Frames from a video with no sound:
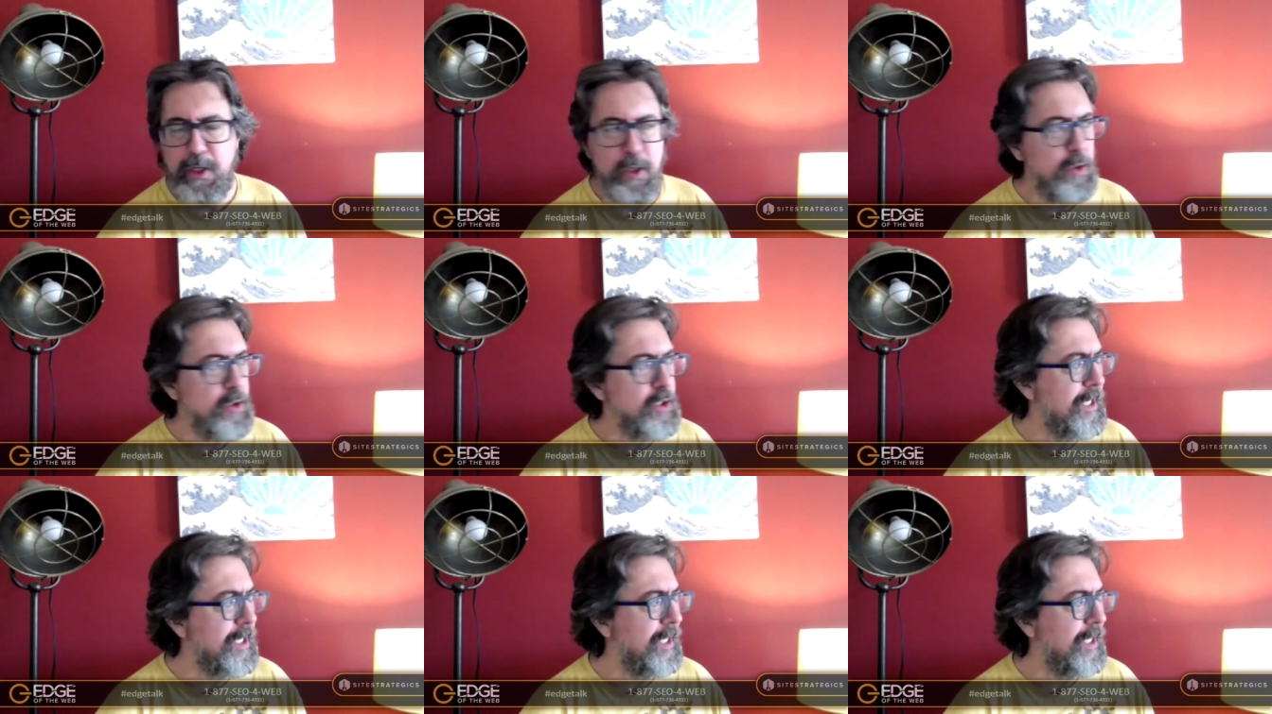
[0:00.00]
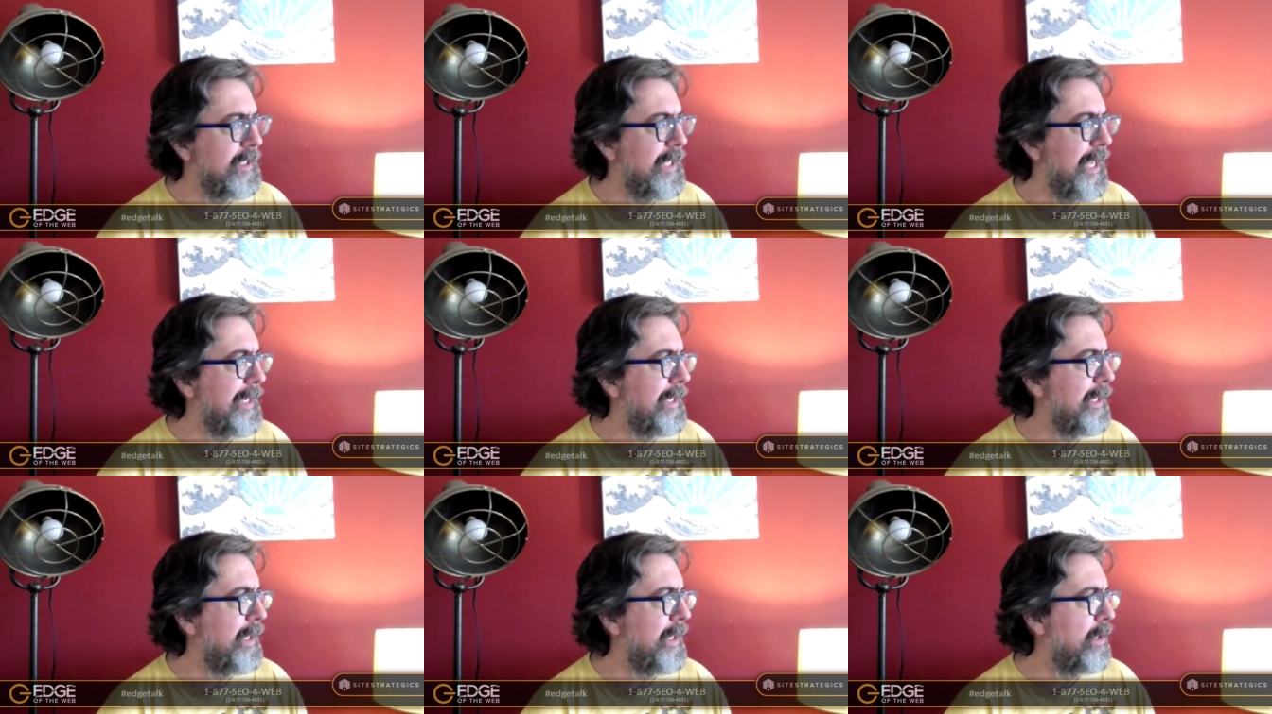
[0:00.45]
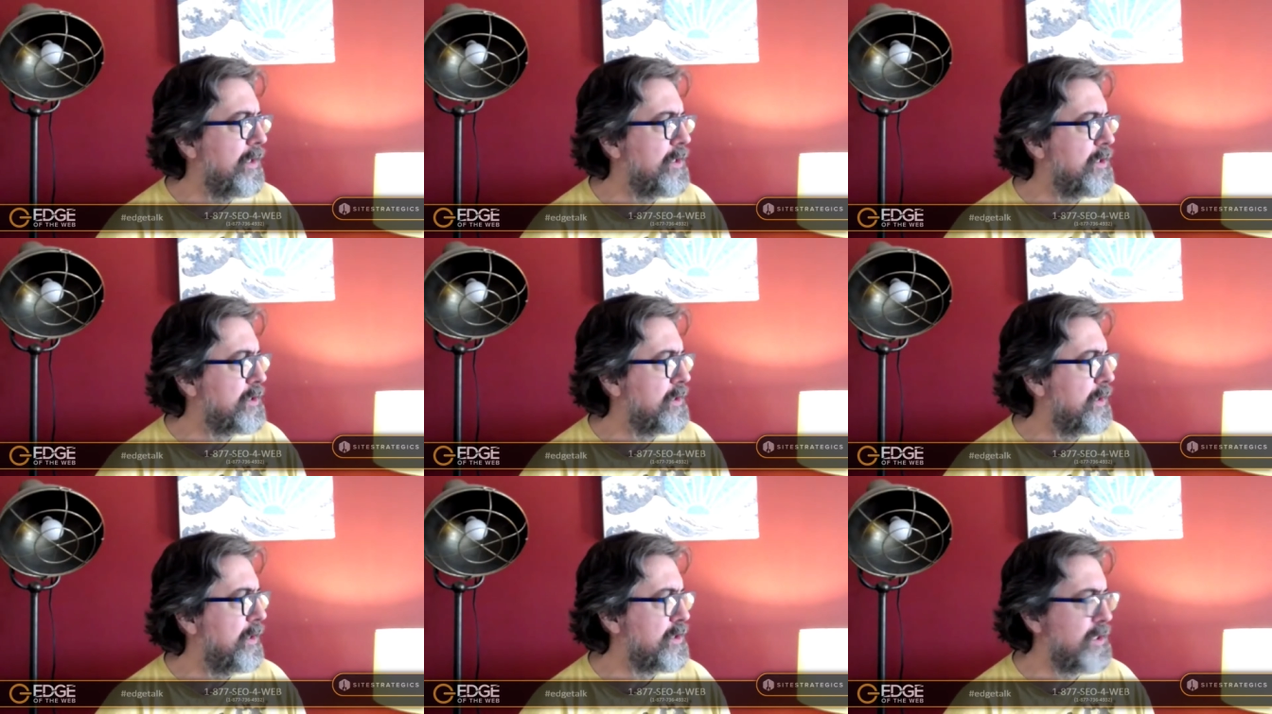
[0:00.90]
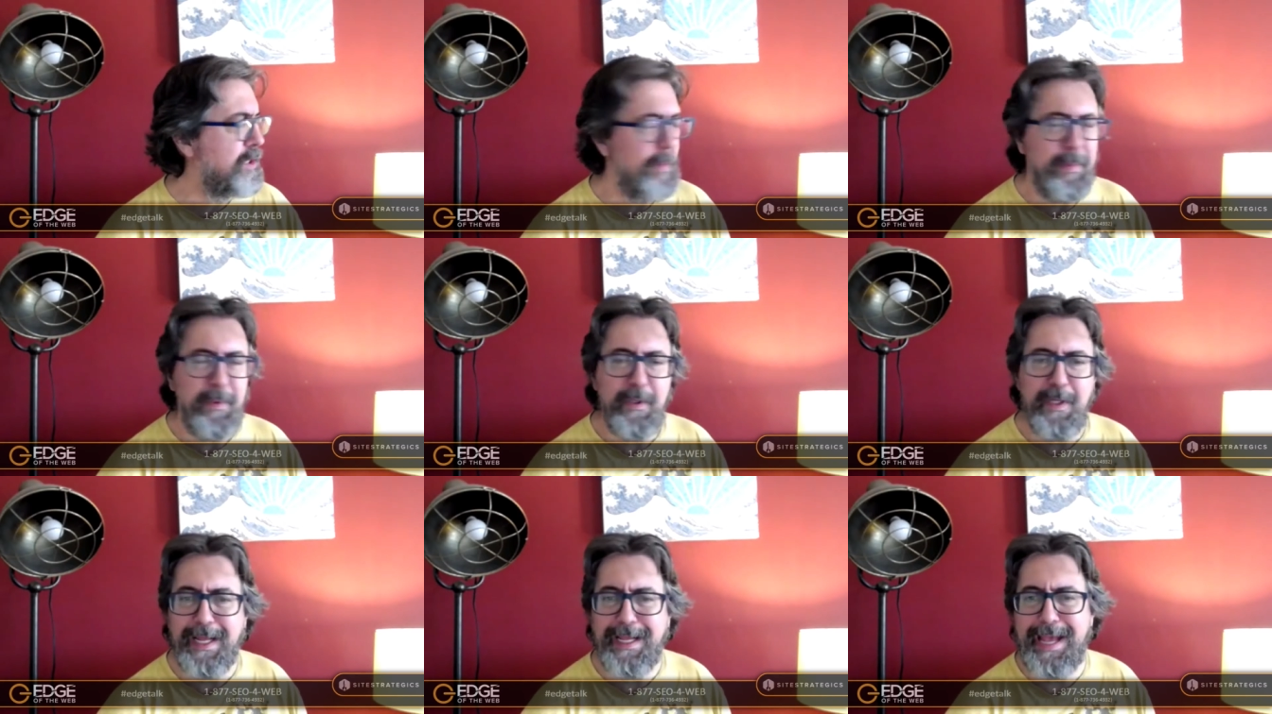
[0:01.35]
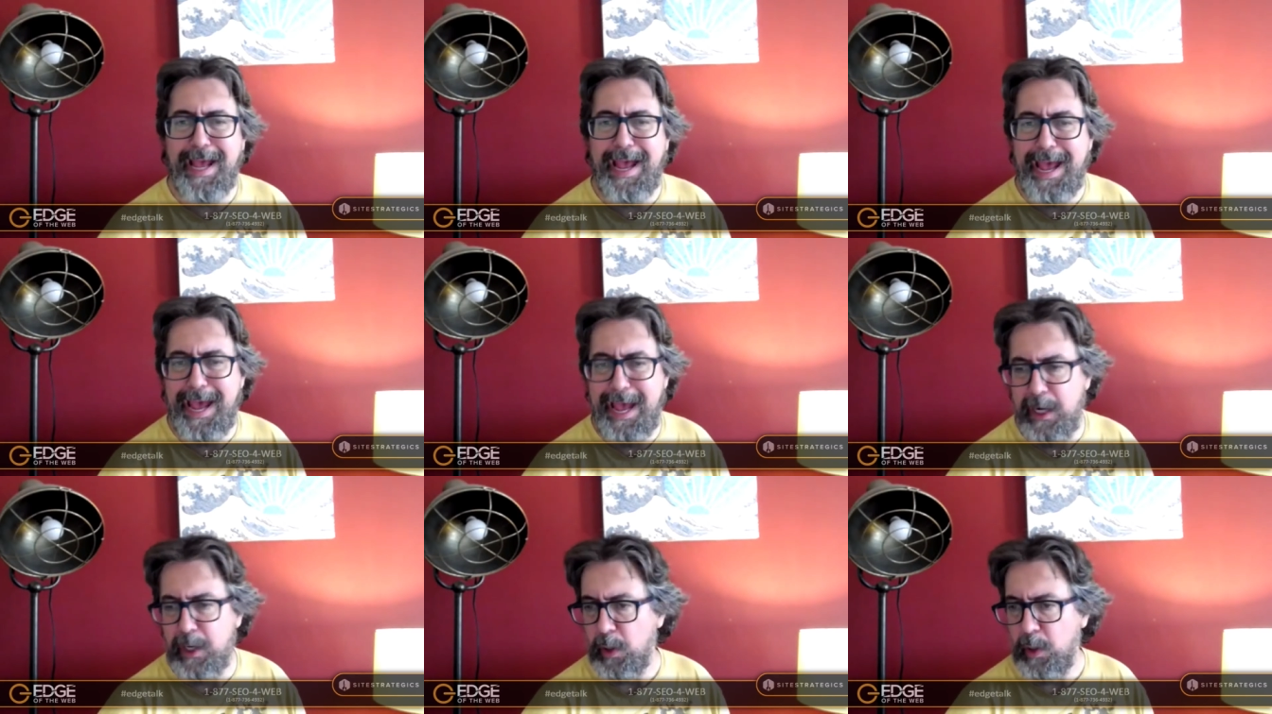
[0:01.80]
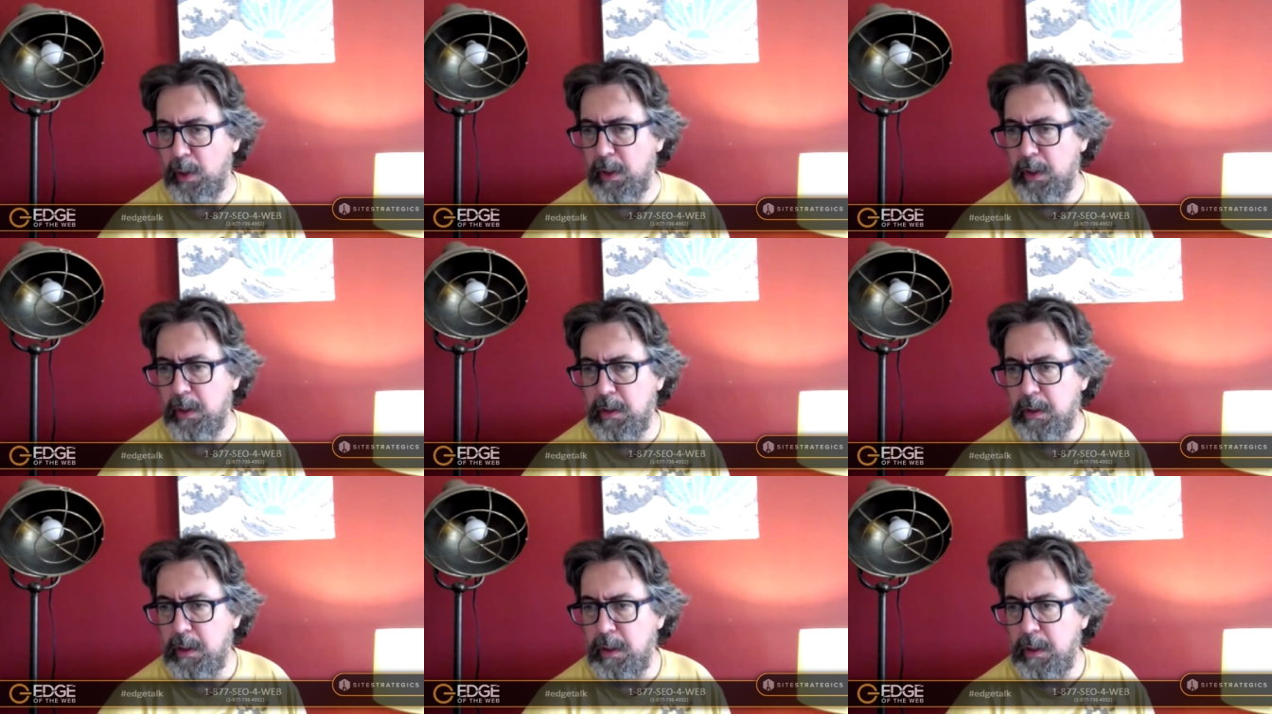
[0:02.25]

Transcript: using like something like a header.